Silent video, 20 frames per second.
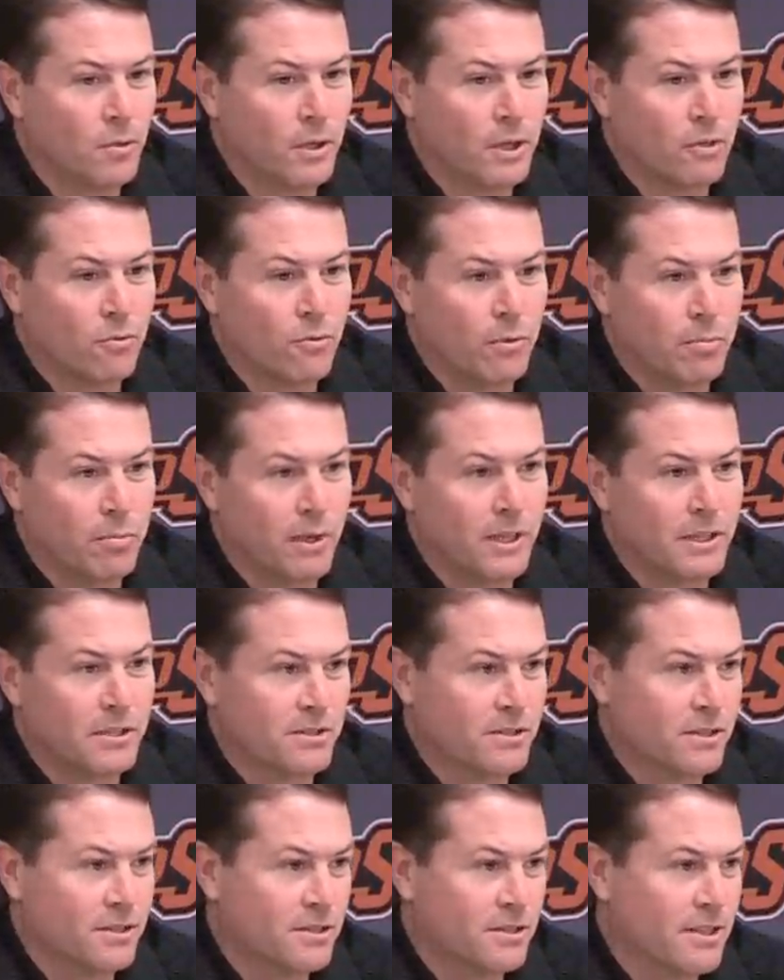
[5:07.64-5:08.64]
we can
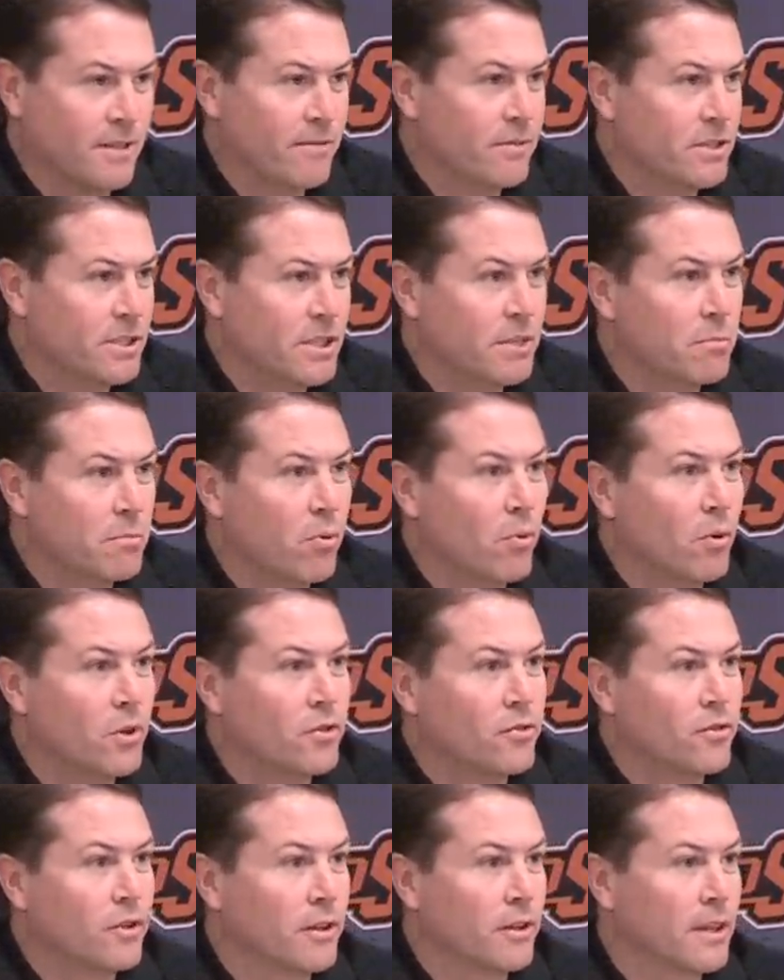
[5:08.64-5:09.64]
replace the 17
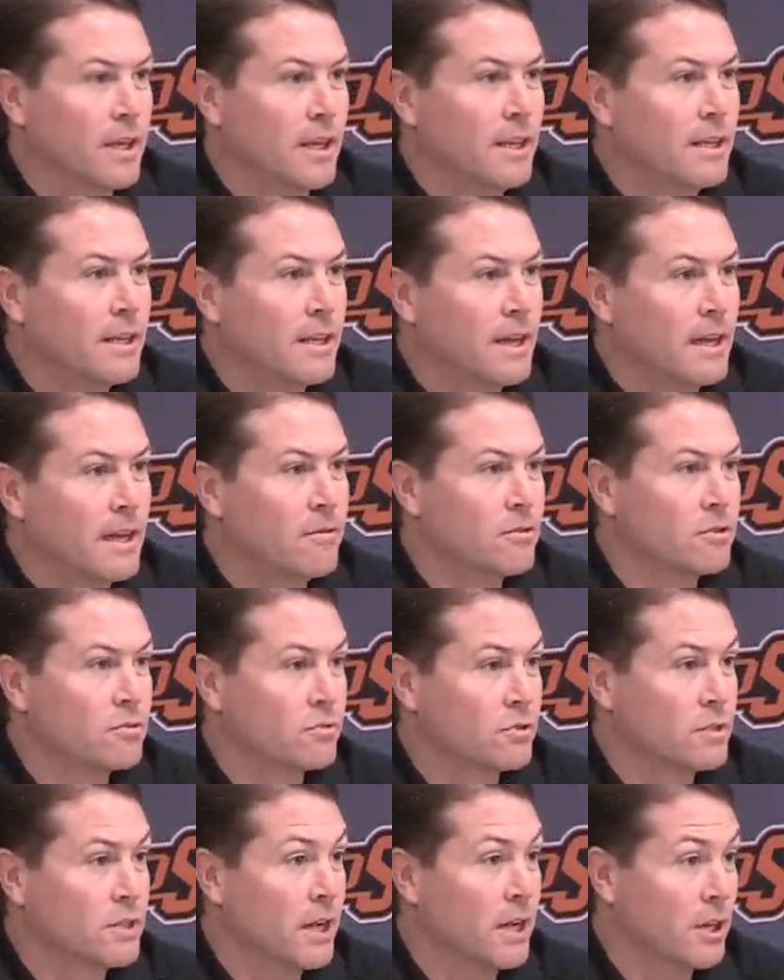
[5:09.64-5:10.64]
points that Keaton gave us.
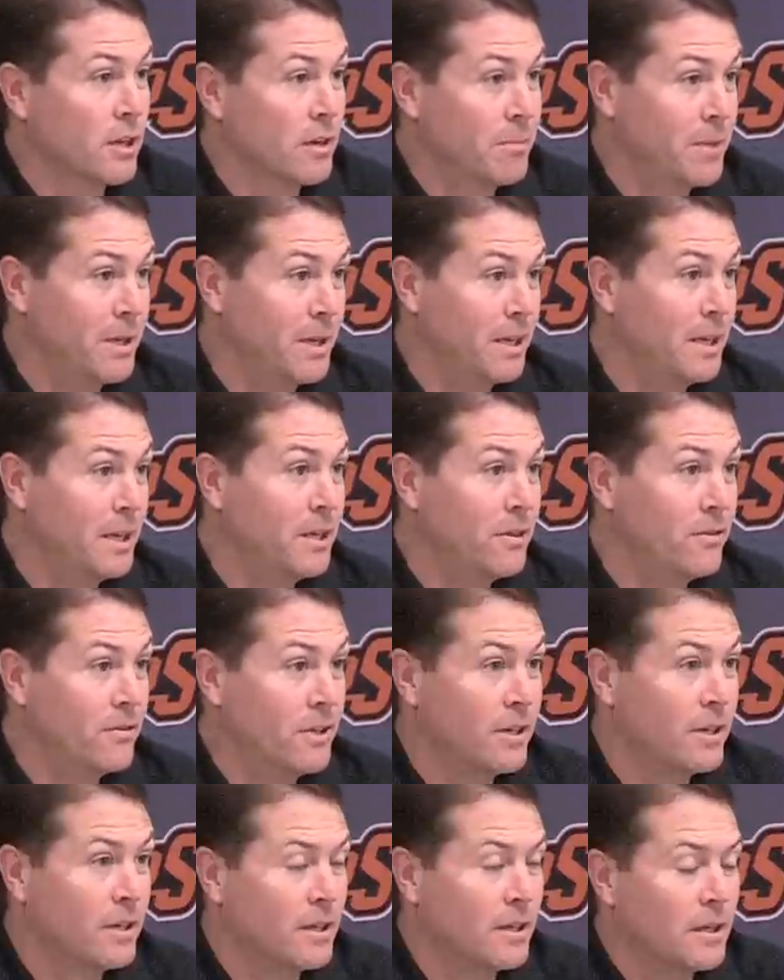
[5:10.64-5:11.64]
It's not going to be
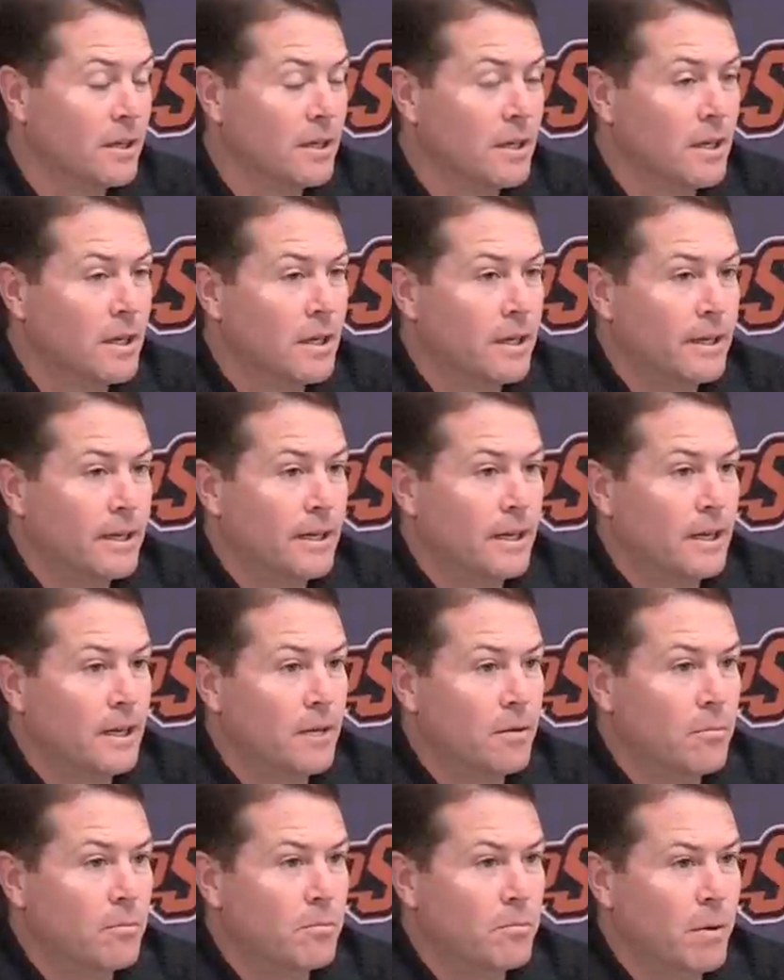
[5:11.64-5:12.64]
easy.
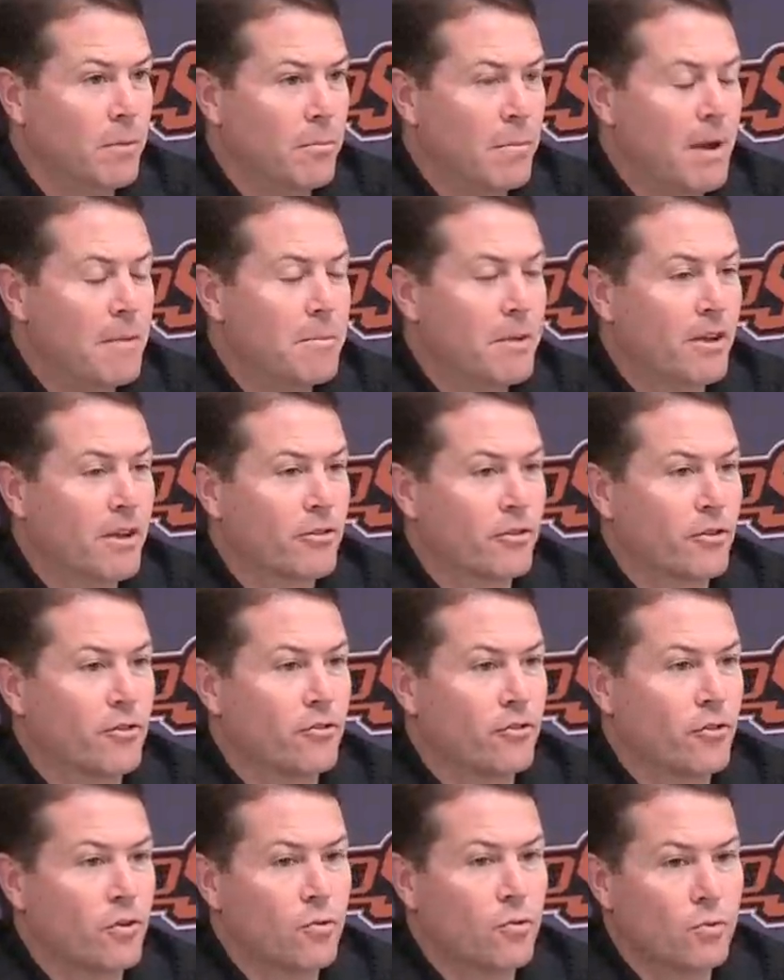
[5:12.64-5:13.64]
But my biggest
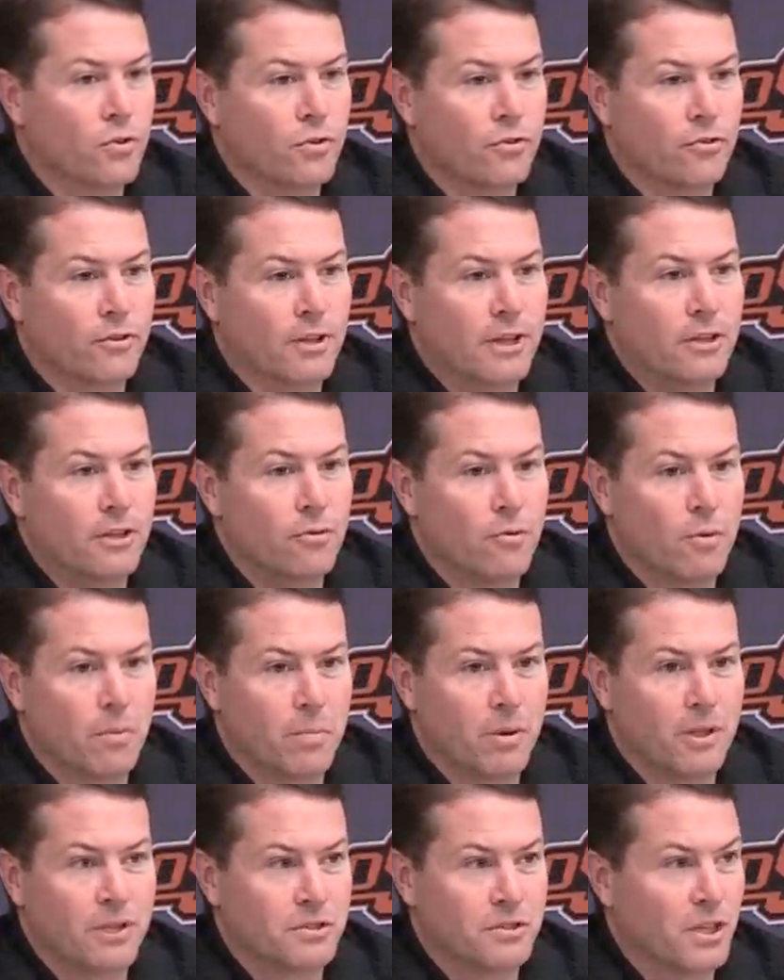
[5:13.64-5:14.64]
concern was, can you
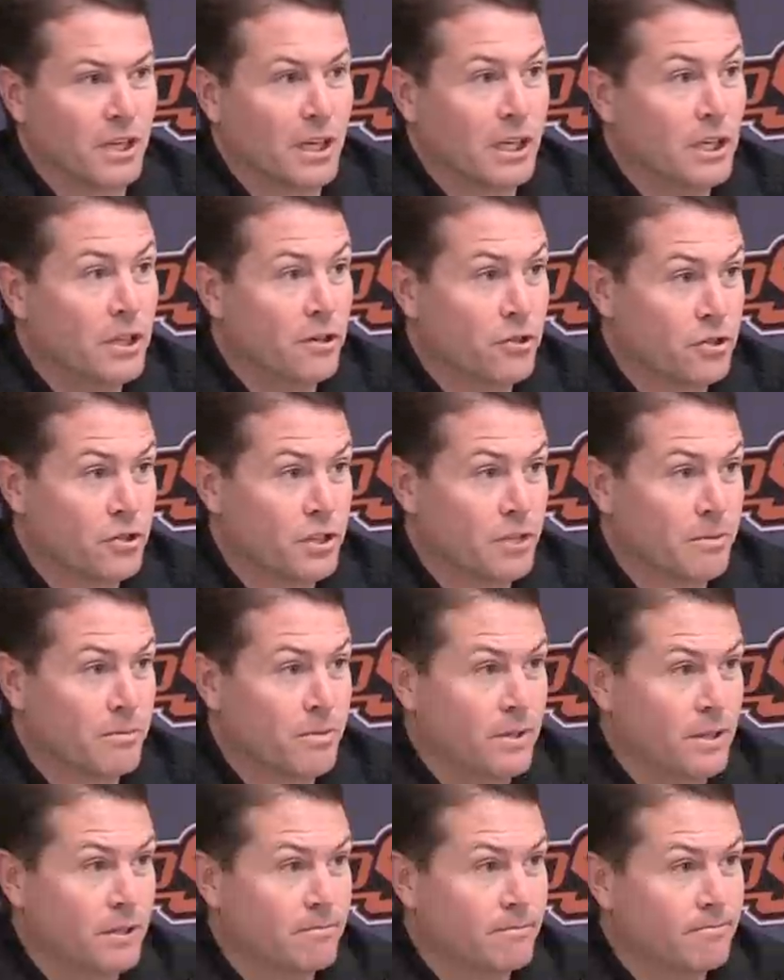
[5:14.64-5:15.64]
replace the
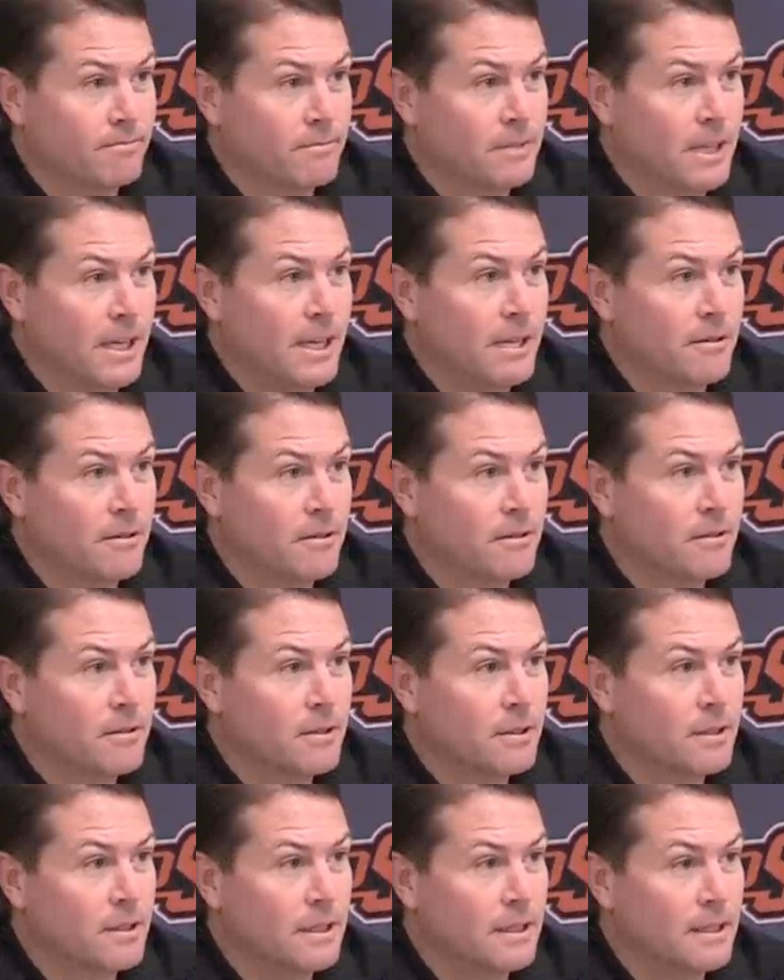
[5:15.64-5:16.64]
leadership that
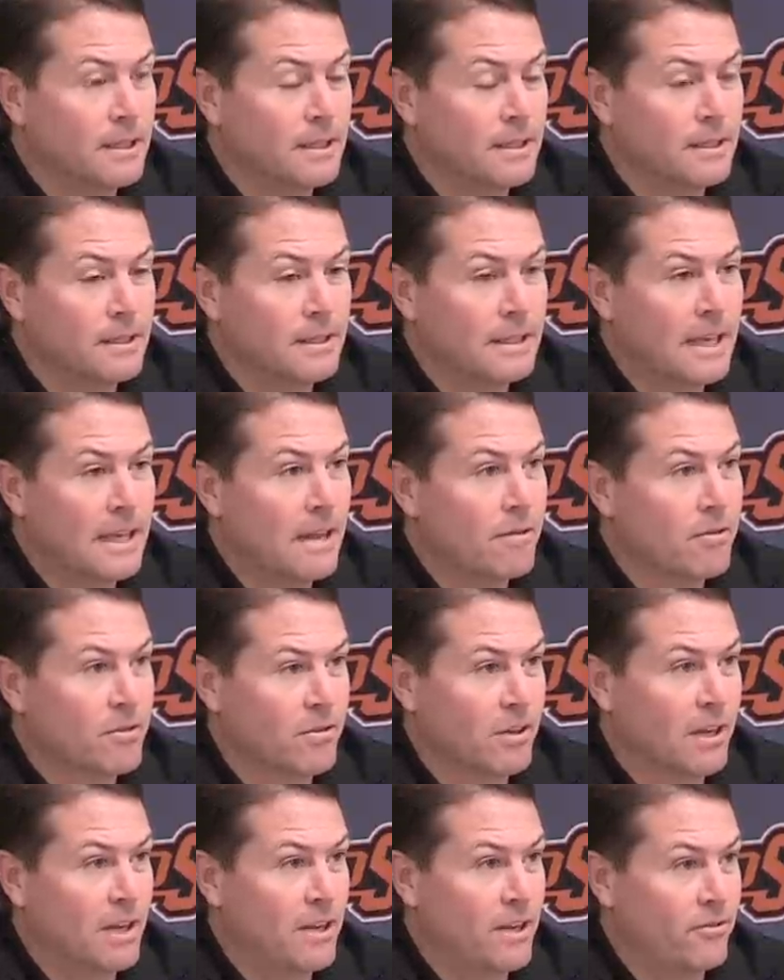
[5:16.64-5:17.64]
Keaton gave
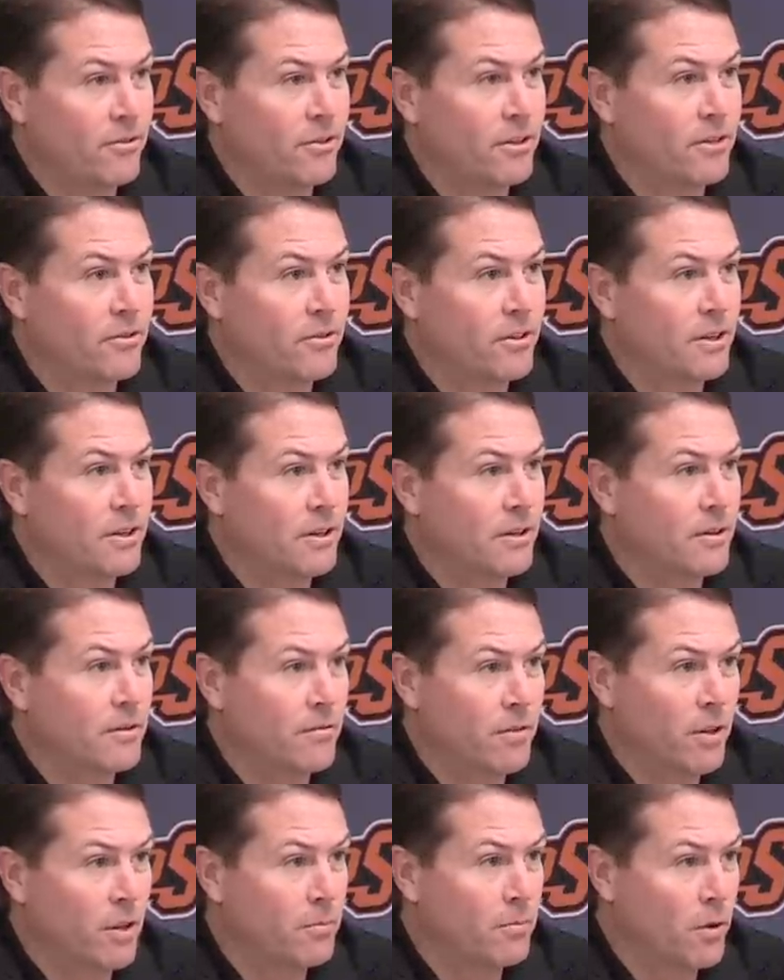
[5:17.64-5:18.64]
us last season and had
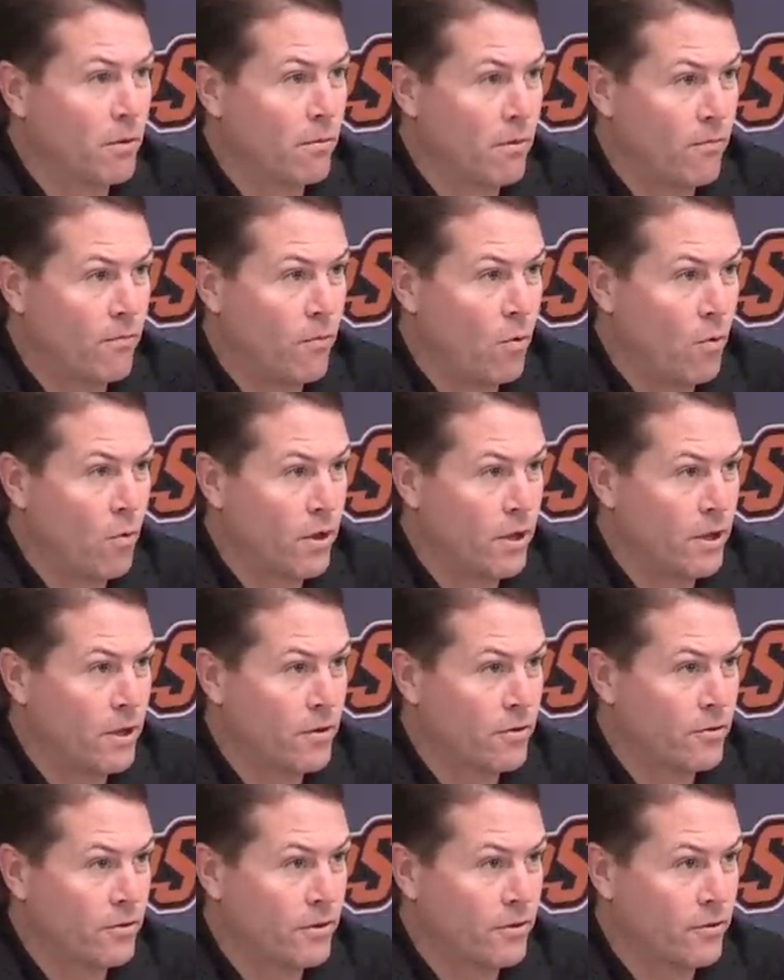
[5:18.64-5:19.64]
developed over 4
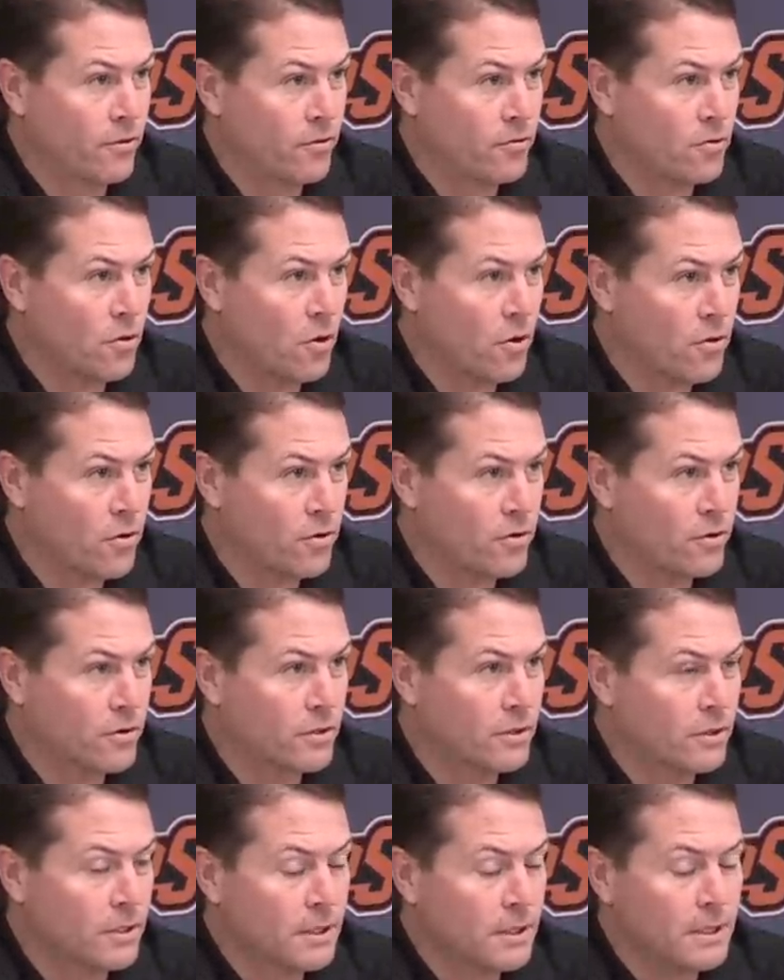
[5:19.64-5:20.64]
years as a starter
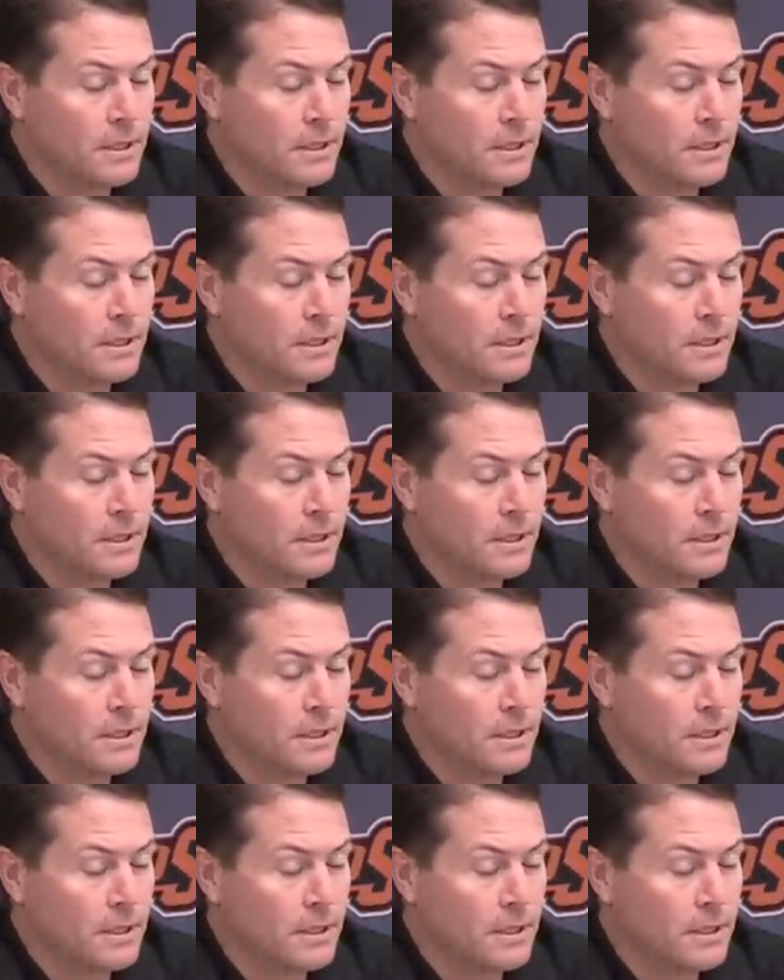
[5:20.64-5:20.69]
and